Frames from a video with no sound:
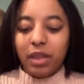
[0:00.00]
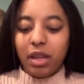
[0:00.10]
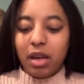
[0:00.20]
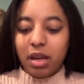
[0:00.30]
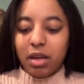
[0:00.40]

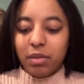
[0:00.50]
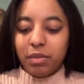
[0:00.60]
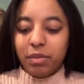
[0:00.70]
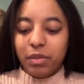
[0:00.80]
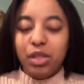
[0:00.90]

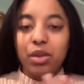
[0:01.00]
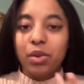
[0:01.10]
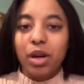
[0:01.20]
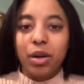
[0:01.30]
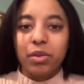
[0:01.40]
2
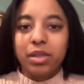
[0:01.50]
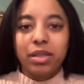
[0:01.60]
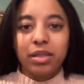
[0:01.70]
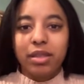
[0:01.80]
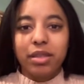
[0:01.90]
coats,
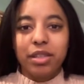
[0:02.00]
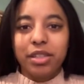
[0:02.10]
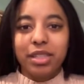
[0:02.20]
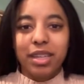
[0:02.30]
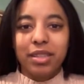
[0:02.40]
you're
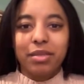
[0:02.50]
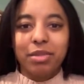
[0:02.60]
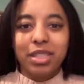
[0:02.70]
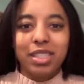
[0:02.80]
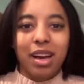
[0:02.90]
done. Put
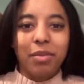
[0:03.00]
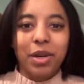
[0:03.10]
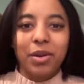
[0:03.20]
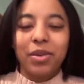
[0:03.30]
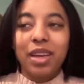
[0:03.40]
a top
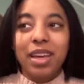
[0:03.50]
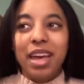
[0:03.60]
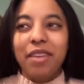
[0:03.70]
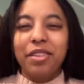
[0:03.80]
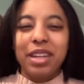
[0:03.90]
coat.
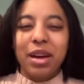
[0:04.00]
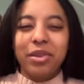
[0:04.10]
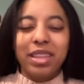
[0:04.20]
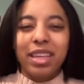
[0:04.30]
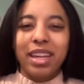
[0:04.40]
Every now
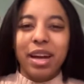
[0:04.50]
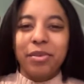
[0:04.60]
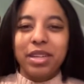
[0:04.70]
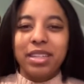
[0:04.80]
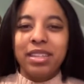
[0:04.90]
and then I
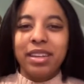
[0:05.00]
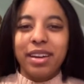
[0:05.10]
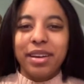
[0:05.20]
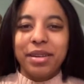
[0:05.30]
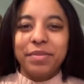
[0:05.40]
would
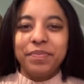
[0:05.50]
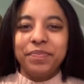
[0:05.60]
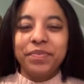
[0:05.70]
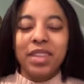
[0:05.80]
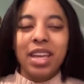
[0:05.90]

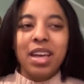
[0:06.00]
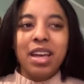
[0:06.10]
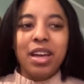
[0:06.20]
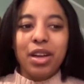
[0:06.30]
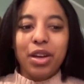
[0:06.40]

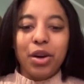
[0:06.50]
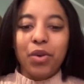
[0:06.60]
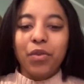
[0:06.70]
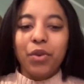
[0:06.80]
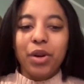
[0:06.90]
go
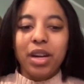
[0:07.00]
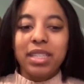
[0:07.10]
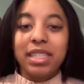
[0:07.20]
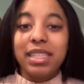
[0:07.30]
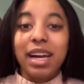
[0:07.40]
for a
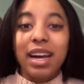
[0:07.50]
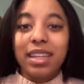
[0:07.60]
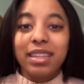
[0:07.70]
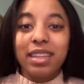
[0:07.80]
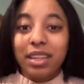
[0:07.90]

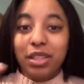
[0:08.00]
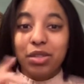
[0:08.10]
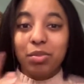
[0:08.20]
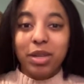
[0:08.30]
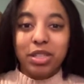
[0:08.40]
design like the
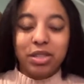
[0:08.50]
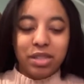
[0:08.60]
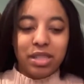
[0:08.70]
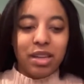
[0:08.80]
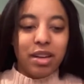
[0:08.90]
2
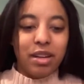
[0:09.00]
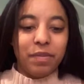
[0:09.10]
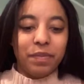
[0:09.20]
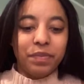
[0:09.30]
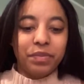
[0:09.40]
pictures.
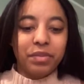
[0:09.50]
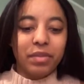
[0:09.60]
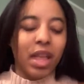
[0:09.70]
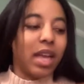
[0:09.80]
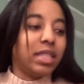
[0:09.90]

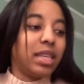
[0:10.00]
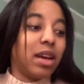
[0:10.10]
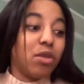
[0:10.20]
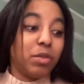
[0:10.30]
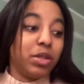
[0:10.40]
And to
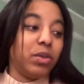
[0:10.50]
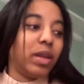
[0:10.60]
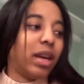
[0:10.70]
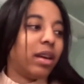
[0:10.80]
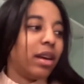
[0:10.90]
help me do
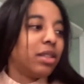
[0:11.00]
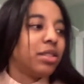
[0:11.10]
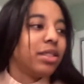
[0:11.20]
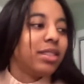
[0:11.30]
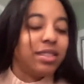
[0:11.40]
that,
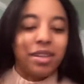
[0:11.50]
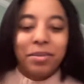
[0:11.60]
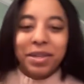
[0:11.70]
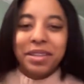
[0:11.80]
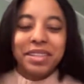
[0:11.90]
actually,
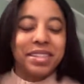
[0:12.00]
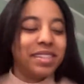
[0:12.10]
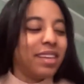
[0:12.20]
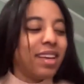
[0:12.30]
stopping this,